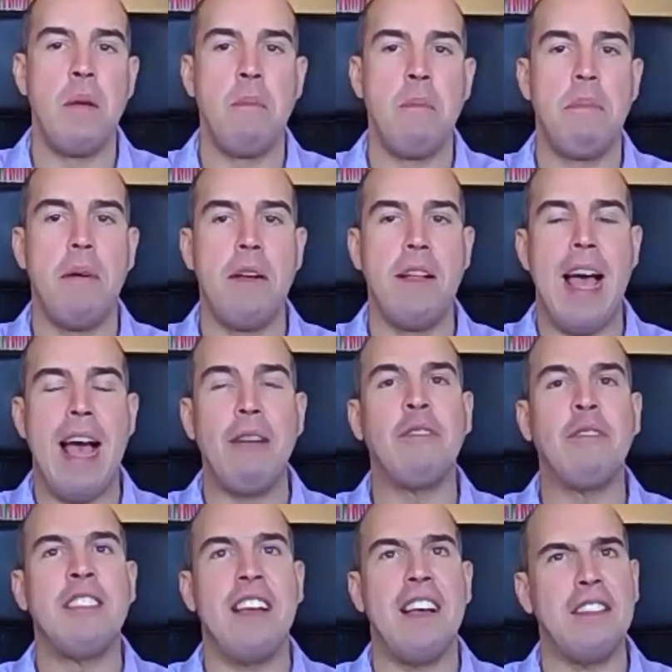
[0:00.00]
But
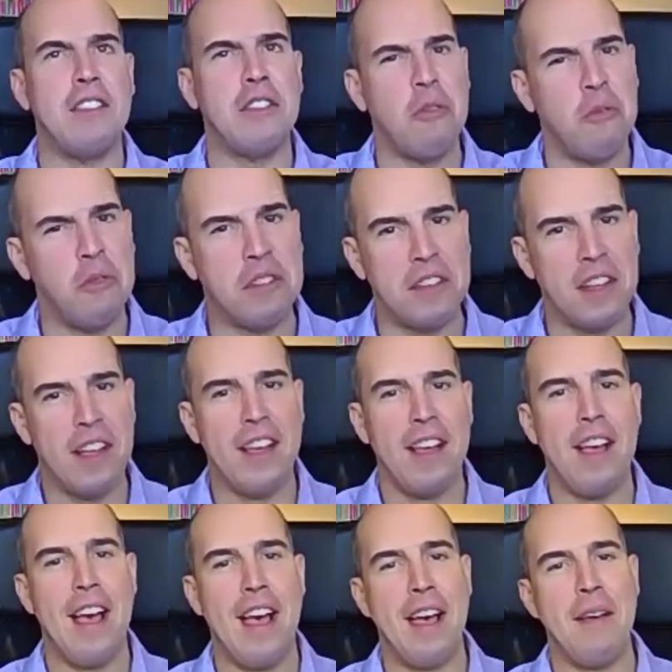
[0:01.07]
outside schools,
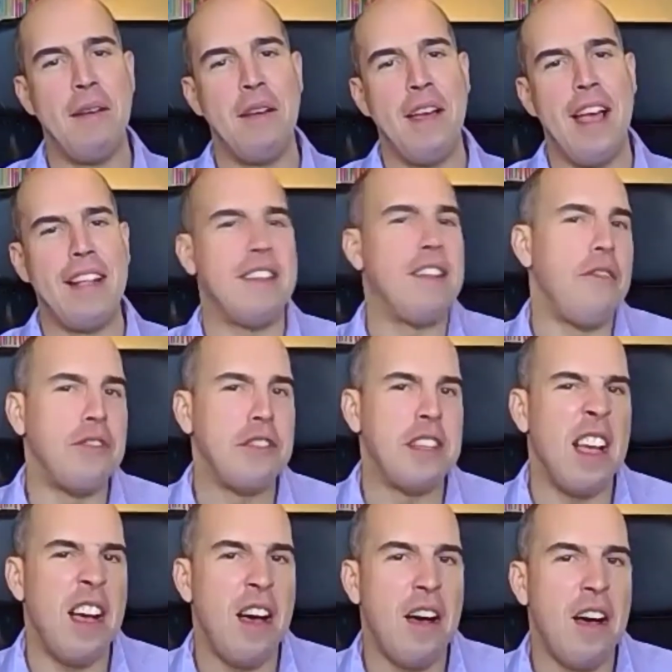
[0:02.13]
it's obviously
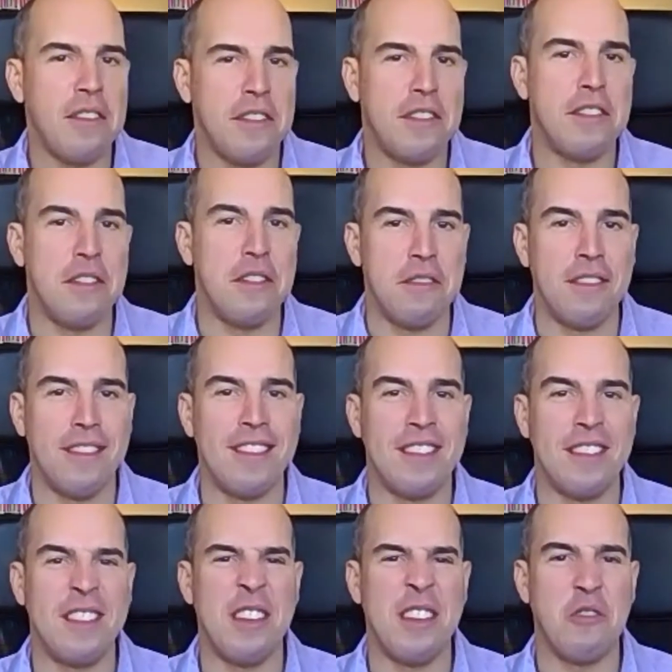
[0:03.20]
hard to
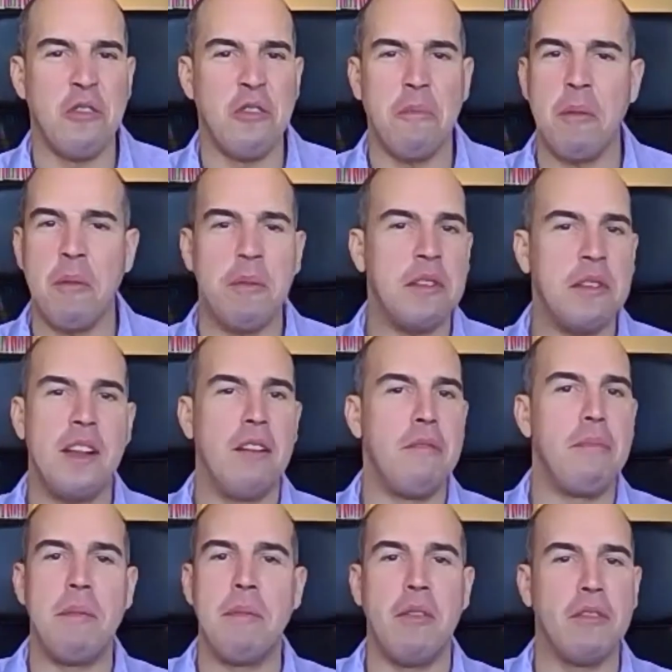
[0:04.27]
control bubbles, you know,
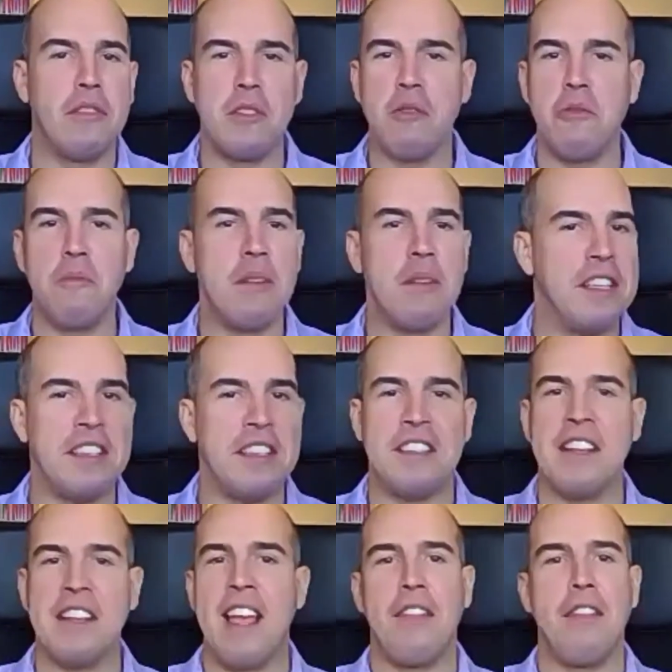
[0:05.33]
people on school buses
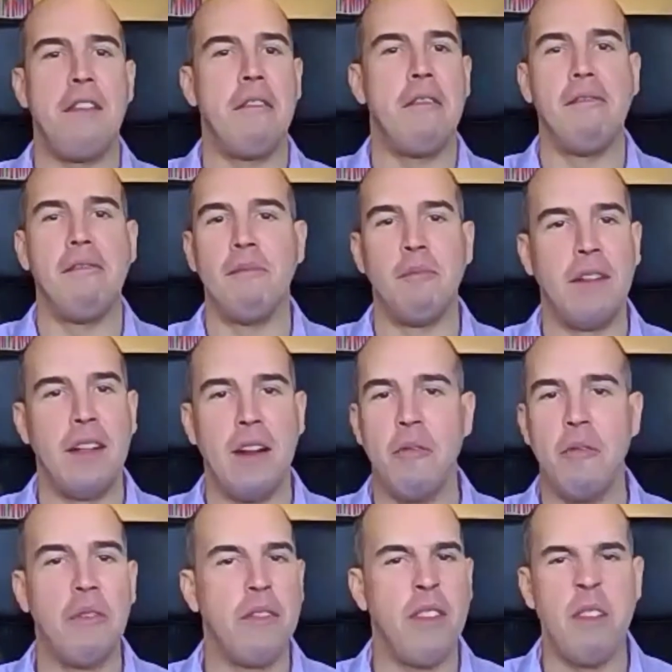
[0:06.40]
together and, you know,
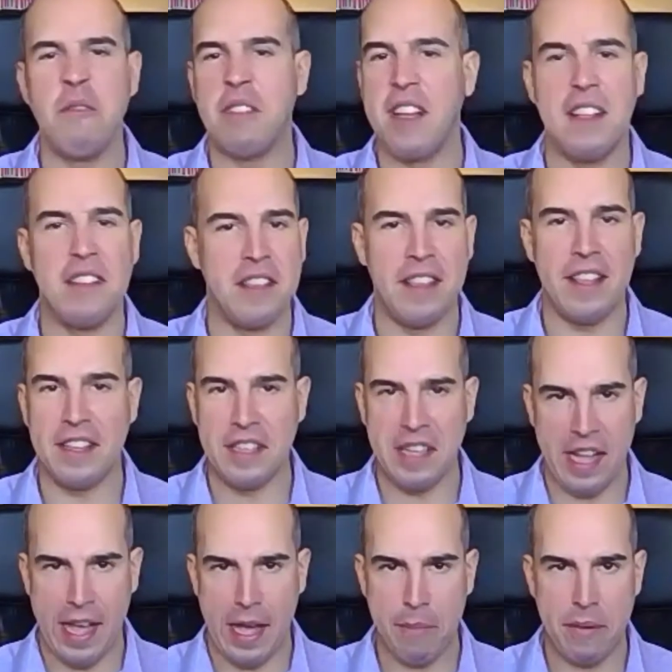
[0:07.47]
all of those kinds of things that are
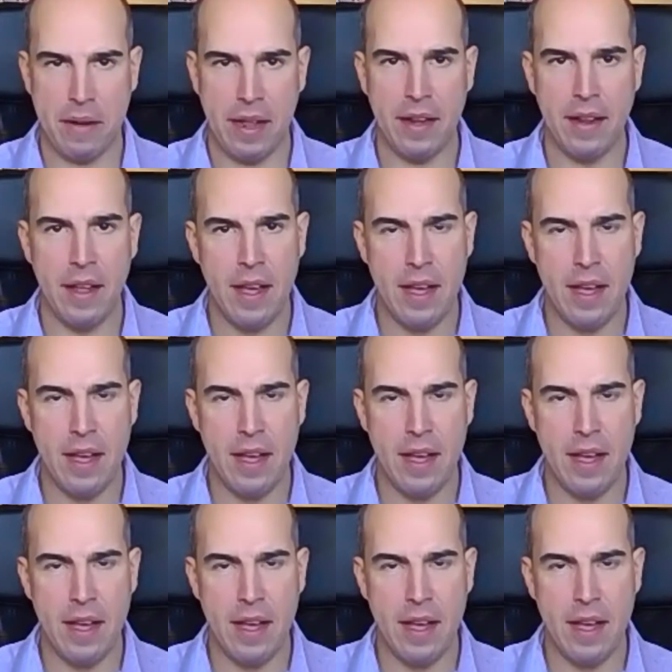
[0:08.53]
happening.